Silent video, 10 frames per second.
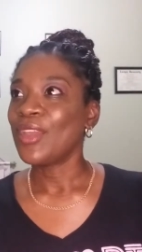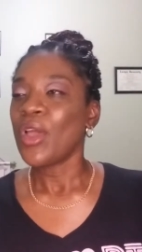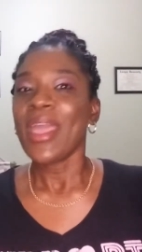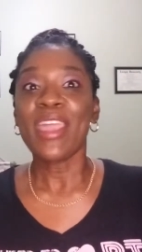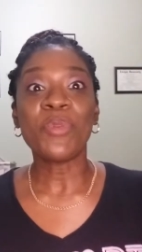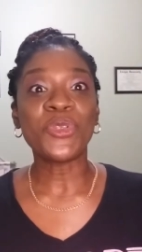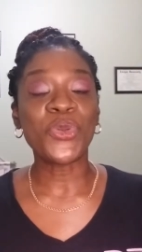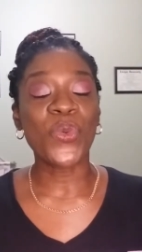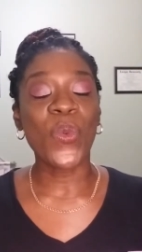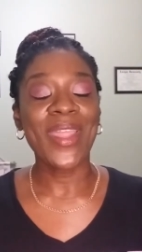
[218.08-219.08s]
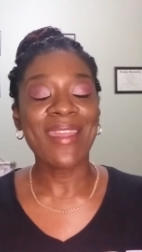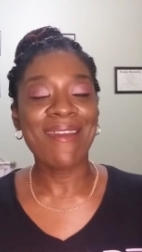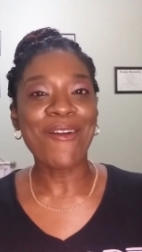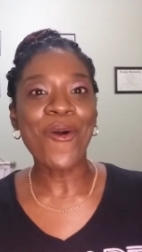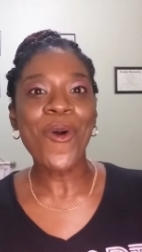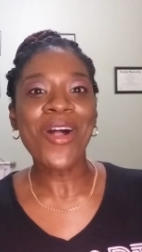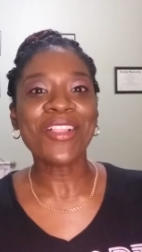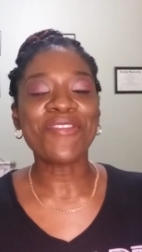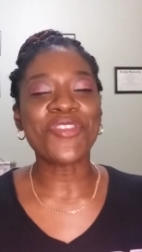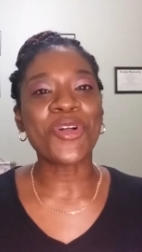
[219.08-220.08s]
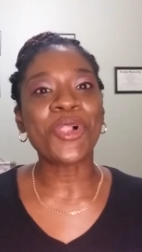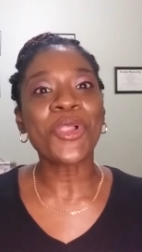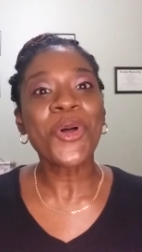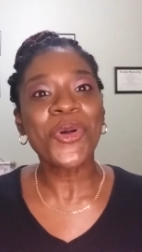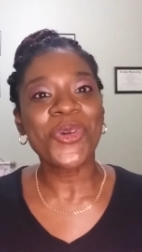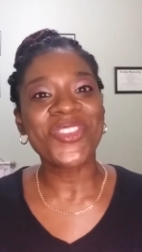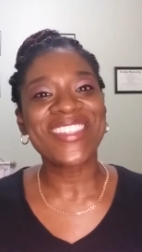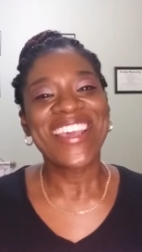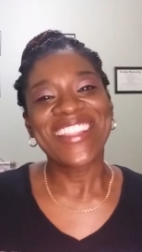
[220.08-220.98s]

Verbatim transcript: able to wear all of the clothes